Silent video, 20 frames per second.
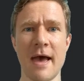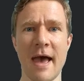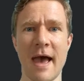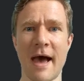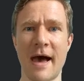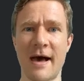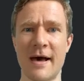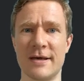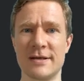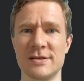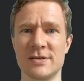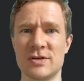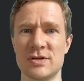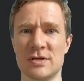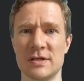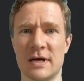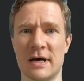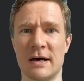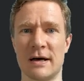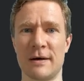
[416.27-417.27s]

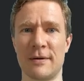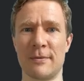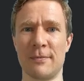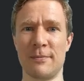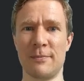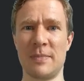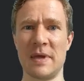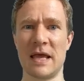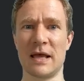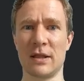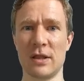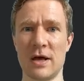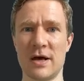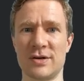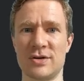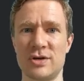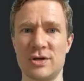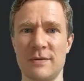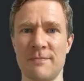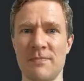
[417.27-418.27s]
as uh, being
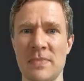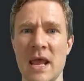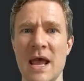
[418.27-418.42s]
lunch.